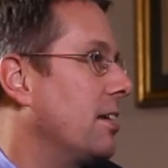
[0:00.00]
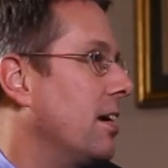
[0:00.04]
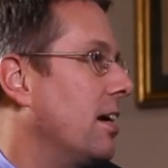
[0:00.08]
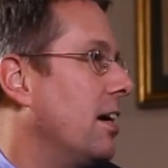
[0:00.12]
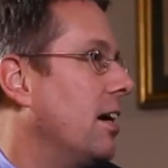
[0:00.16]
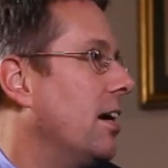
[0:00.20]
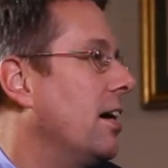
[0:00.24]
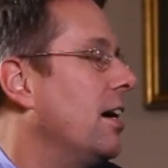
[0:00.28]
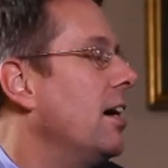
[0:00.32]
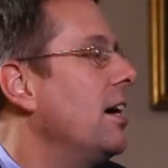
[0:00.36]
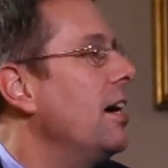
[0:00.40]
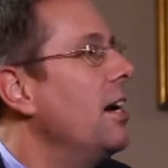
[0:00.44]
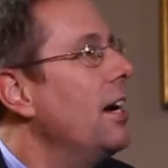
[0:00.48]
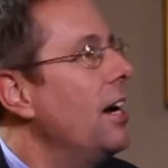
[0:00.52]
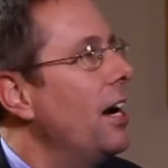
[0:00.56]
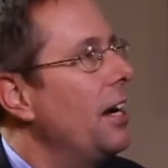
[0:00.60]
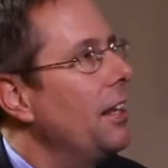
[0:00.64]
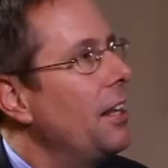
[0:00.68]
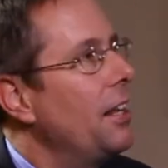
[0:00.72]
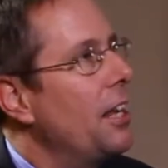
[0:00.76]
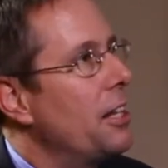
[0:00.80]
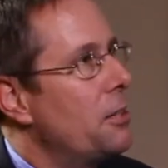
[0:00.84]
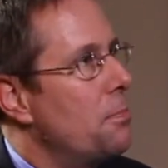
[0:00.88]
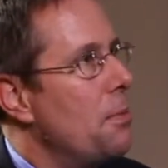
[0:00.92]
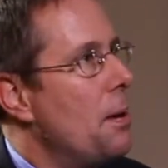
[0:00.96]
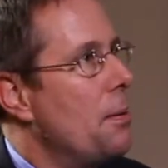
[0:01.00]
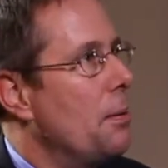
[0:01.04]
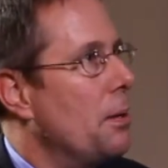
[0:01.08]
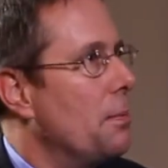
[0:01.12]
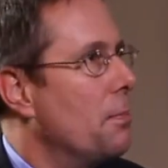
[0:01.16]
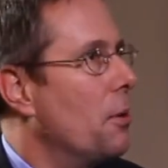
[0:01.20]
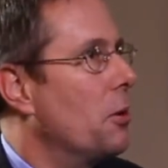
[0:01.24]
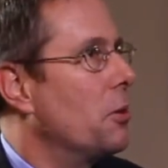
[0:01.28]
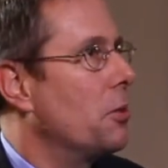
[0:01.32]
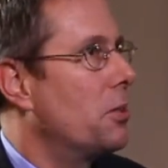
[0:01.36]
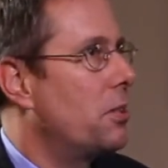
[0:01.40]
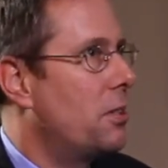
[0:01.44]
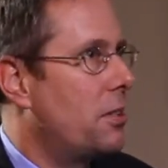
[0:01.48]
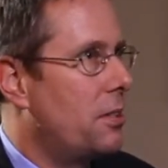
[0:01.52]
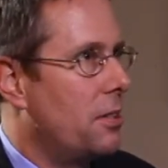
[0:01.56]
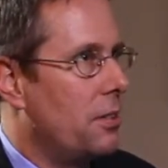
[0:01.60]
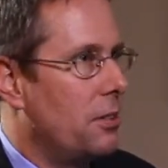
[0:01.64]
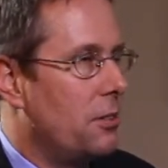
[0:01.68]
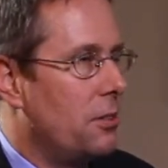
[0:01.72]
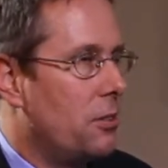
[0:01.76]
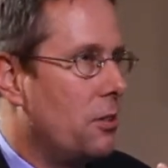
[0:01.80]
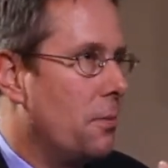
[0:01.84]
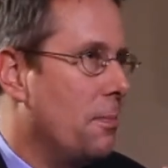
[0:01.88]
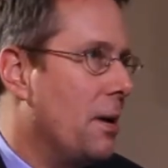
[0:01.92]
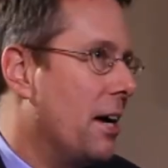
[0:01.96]
And that's maybe most
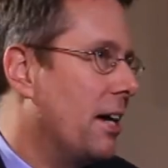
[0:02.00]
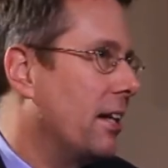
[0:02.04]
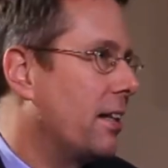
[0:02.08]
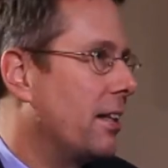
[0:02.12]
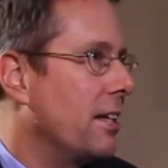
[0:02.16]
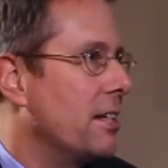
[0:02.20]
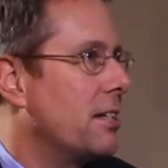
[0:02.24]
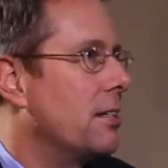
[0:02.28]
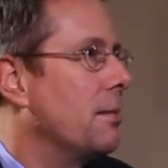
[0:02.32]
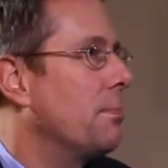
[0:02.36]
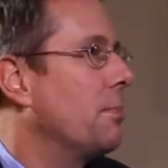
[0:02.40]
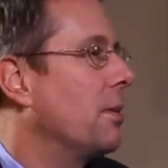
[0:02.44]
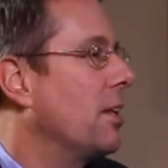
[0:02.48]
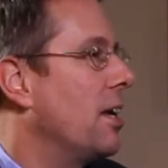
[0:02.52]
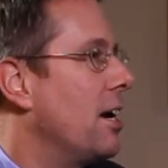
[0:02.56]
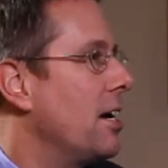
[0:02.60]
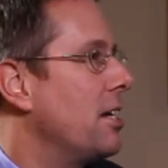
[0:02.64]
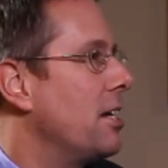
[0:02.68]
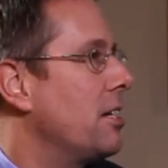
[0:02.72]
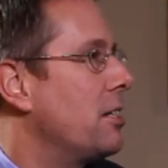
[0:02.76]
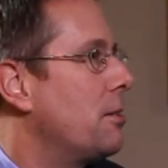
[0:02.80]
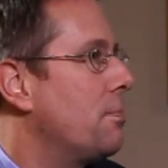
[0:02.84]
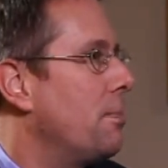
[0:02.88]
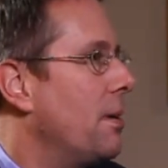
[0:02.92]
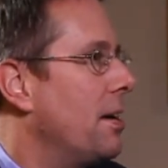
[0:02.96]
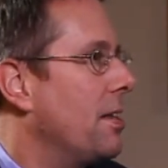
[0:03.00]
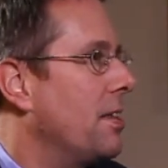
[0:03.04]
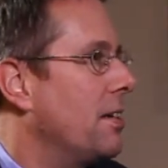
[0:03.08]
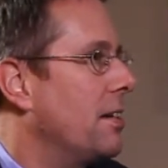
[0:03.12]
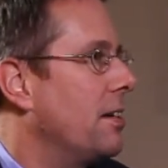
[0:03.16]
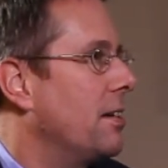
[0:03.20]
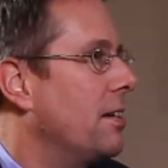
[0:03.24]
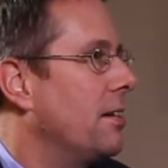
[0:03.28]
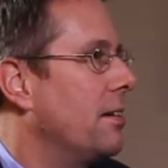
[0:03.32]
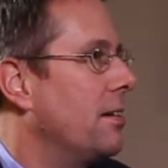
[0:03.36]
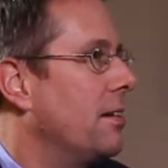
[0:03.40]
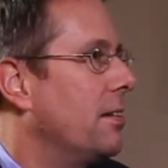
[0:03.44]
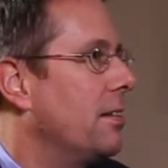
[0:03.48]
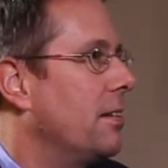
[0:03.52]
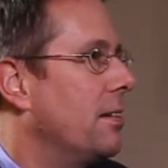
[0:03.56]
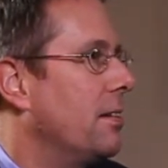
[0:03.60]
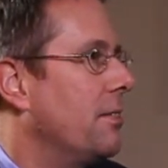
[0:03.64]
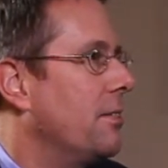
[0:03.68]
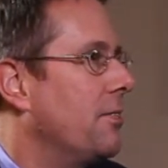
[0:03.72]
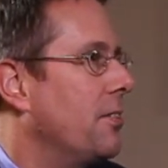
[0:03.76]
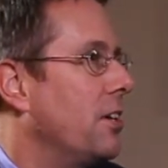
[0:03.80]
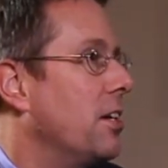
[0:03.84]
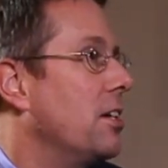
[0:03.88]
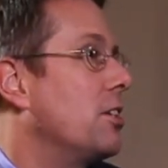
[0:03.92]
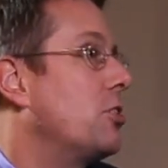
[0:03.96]
dramatically symbolized by the
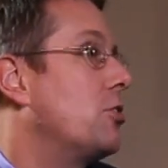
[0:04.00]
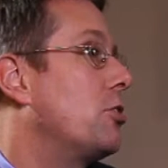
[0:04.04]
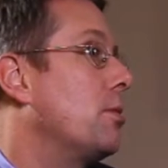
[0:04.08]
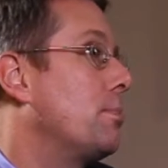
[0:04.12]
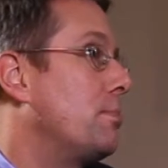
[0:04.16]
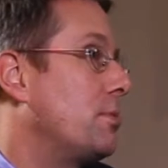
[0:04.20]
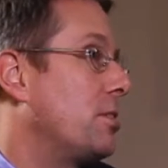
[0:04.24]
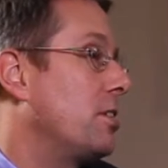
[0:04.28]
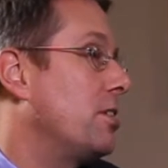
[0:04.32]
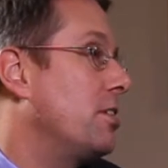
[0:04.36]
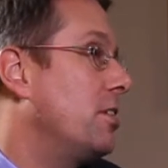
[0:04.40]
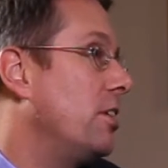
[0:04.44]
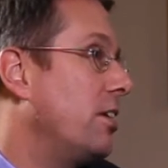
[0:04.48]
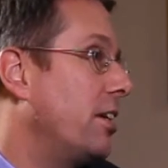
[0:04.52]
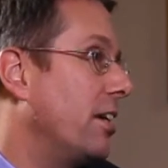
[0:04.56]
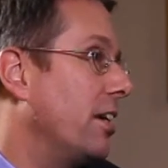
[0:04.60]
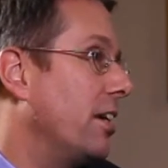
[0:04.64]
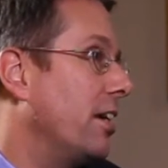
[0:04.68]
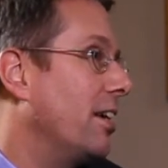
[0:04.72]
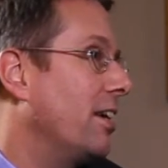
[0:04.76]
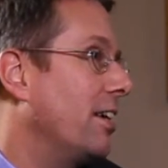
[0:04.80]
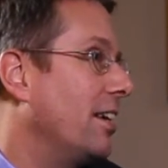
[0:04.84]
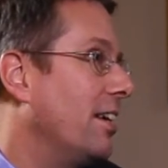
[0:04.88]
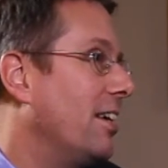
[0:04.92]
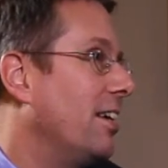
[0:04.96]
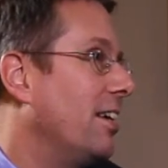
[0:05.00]
various trips to Turkey,